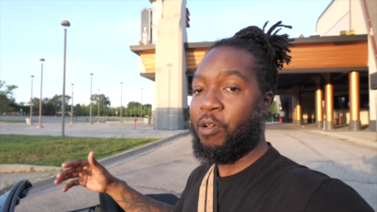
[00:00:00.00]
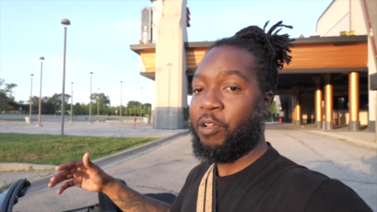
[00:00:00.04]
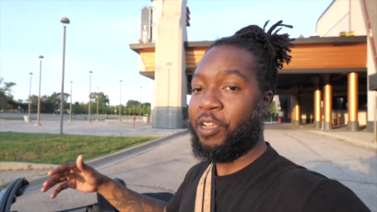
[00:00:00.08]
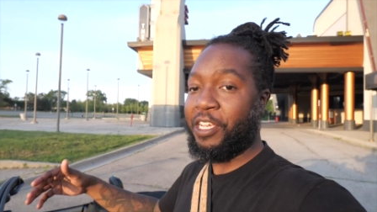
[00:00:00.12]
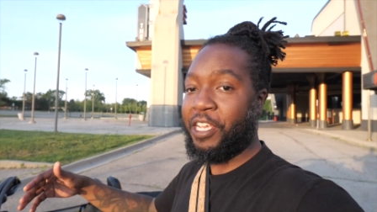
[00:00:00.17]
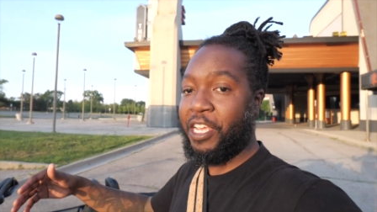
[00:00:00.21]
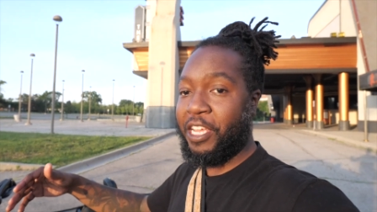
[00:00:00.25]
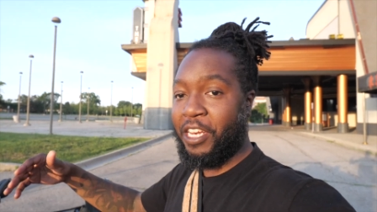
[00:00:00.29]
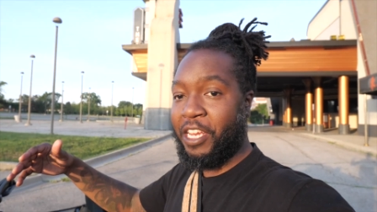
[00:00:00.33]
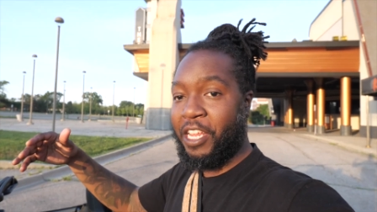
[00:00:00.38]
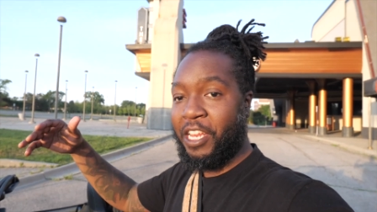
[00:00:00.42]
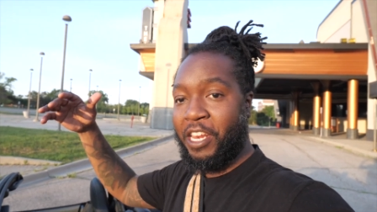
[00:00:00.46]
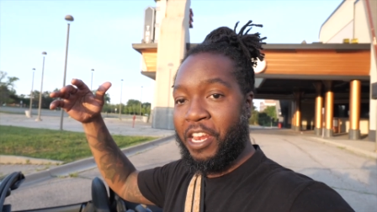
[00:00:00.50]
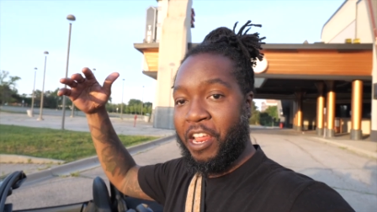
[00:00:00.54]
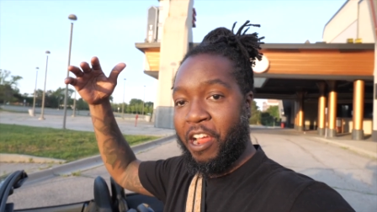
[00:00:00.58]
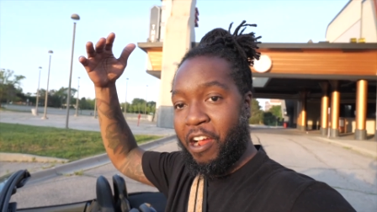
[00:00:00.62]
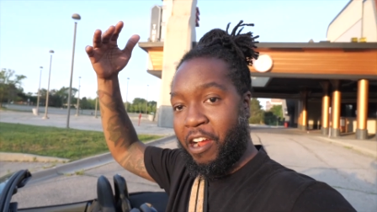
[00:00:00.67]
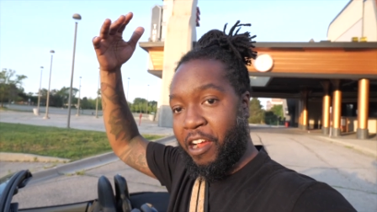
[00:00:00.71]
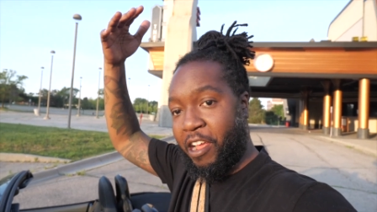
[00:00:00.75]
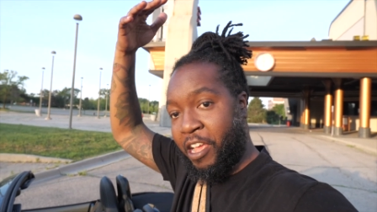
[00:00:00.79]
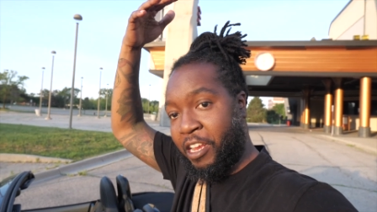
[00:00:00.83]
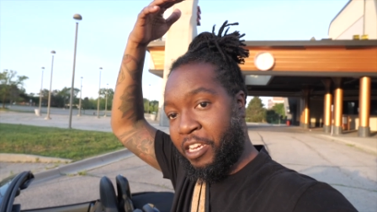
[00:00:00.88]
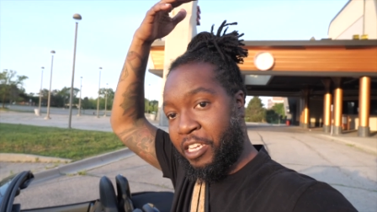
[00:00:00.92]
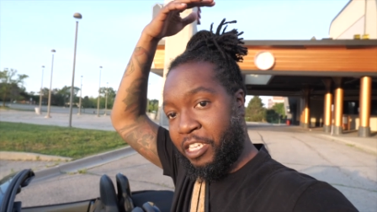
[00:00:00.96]
getting in there,
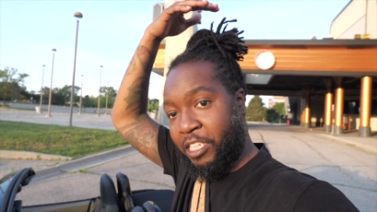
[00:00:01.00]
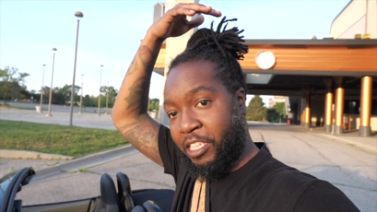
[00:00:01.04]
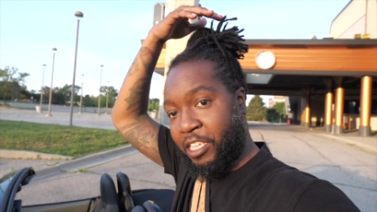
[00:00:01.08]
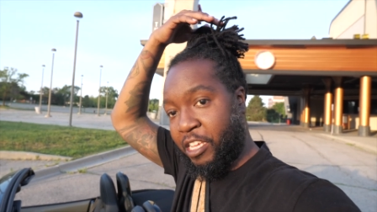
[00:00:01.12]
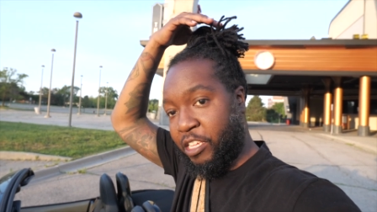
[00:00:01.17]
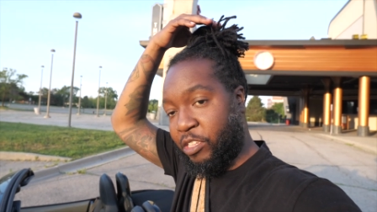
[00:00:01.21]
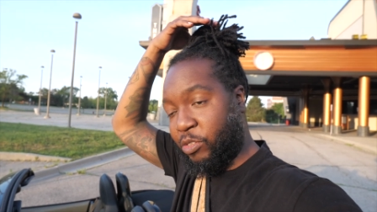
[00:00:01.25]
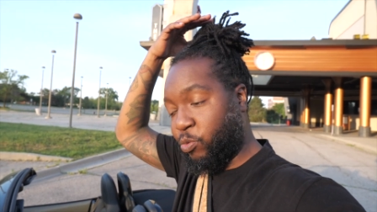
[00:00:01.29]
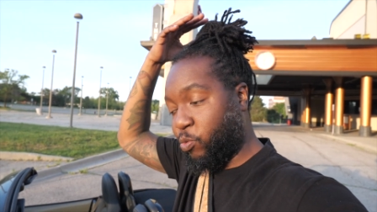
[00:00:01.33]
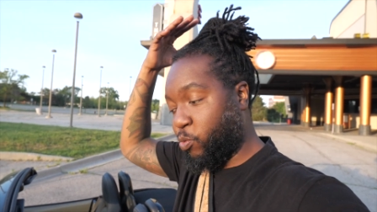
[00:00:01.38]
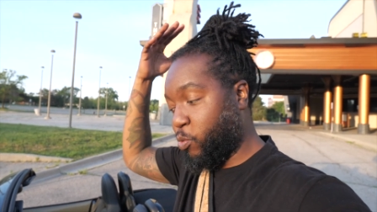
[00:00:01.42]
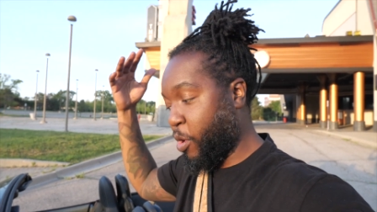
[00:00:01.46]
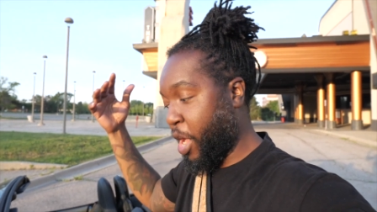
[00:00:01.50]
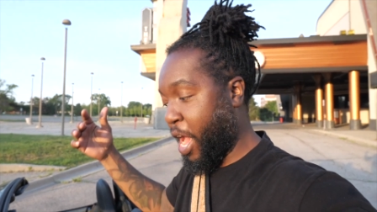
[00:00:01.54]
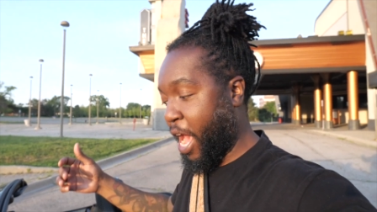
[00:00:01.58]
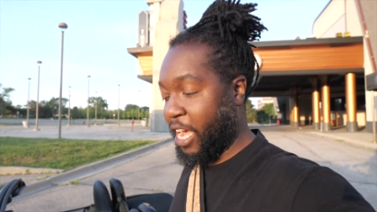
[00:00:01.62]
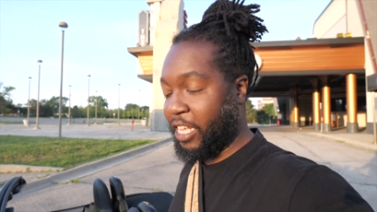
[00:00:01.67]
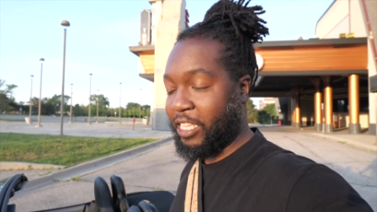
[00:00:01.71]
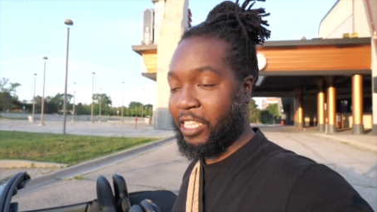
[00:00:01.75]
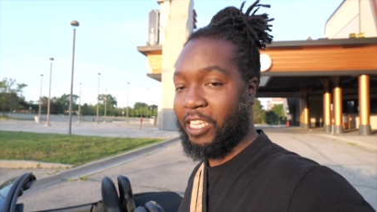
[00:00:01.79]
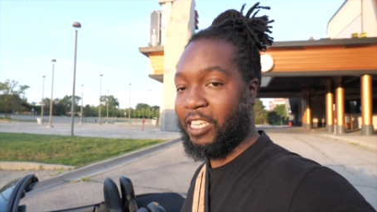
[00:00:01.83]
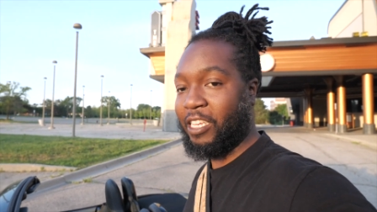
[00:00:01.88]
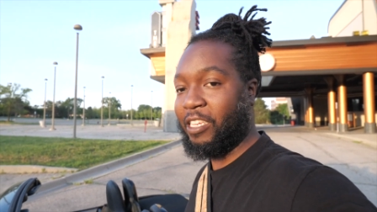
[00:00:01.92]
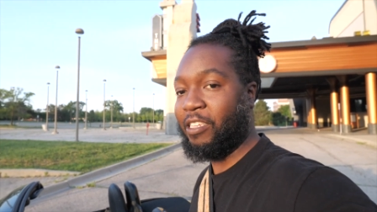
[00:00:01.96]
it just gets
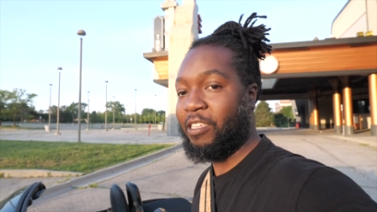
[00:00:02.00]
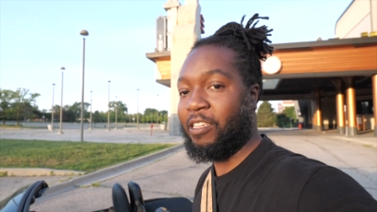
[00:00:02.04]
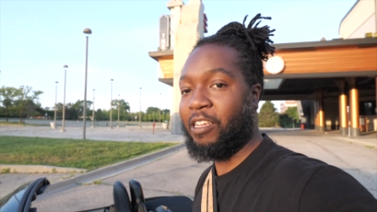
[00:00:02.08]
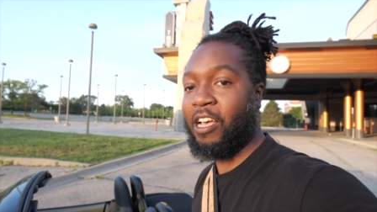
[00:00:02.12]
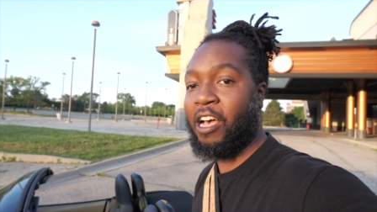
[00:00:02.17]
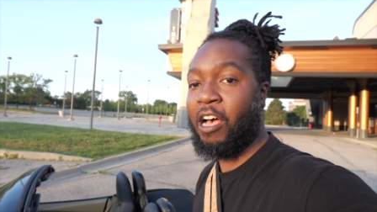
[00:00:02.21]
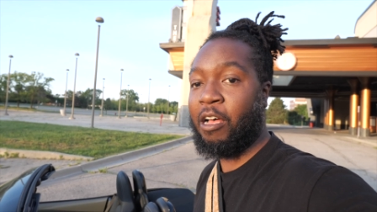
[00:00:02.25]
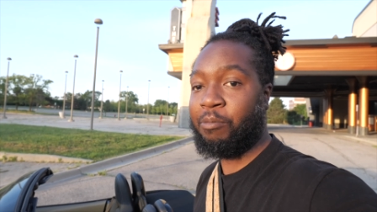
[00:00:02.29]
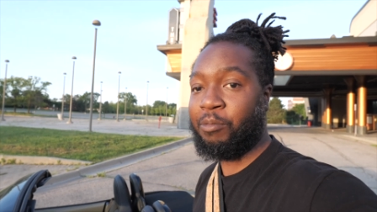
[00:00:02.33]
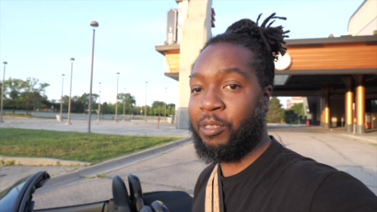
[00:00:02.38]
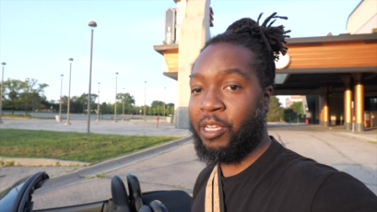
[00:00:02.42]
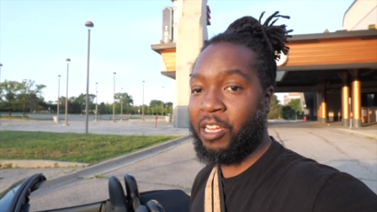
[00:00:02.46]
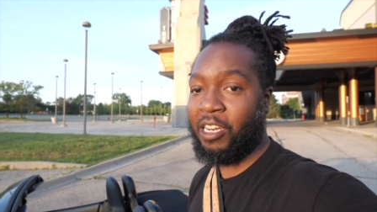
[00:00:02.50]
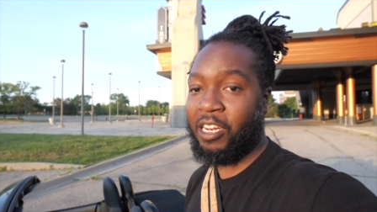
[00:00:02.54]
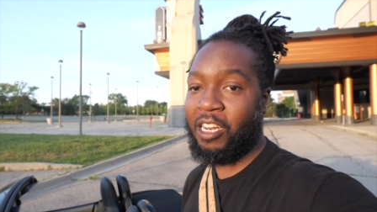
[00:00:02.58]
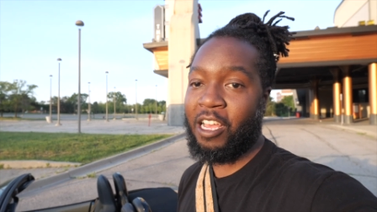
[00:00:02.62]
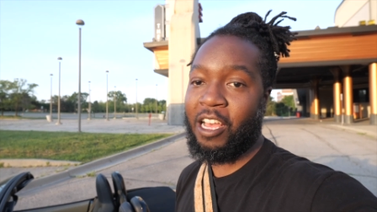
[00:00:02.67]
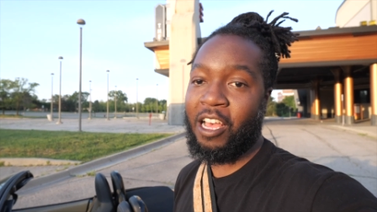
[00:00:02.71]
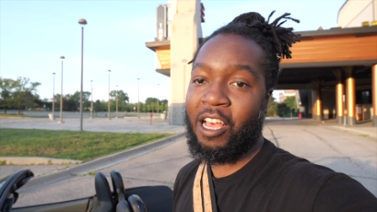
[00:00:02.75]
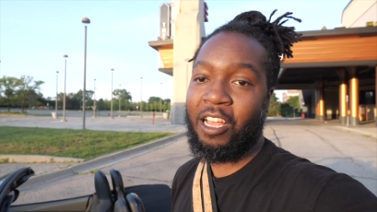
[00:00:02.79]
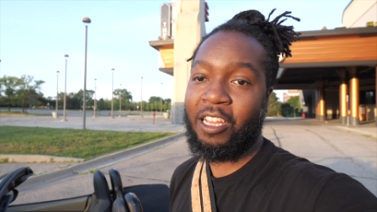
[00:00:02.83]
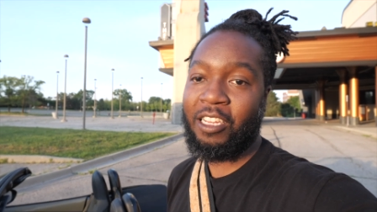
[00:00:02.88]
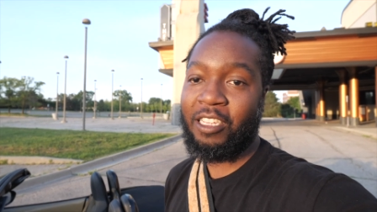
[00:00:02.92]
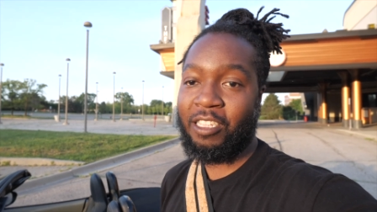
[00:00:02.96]
whacked and comes
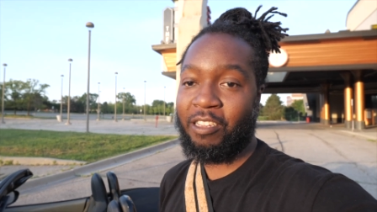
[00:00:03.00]
undone.